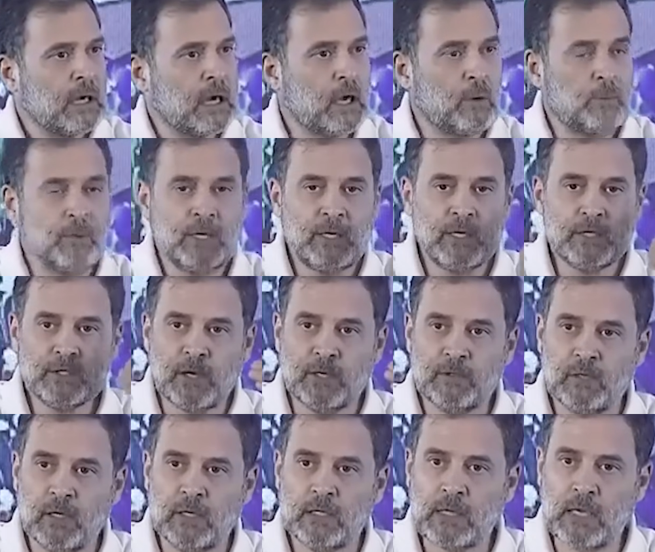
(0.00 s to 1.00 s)
how many
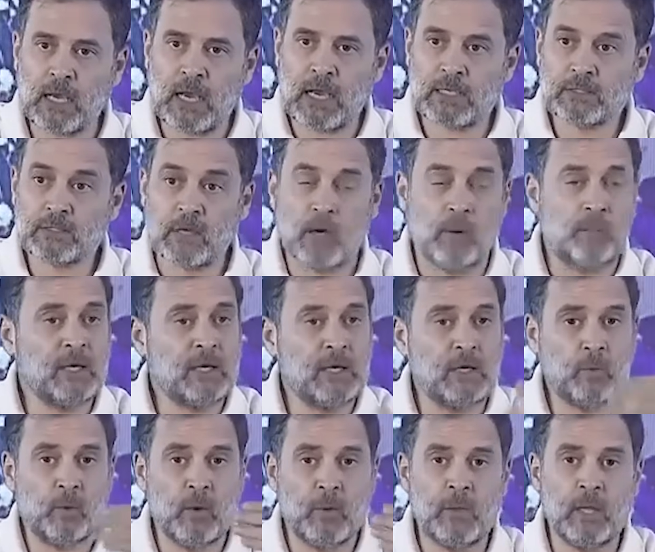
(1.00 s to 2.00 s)
general caste, how
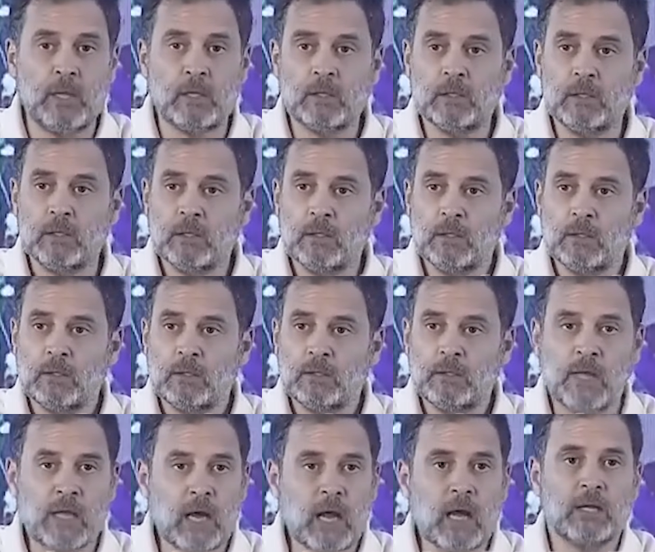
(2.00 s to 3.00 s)
many women
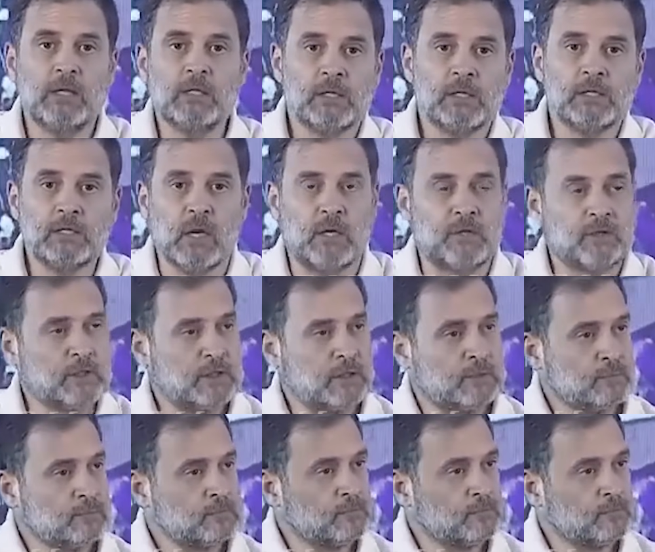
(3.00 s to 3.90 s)
there are in this country.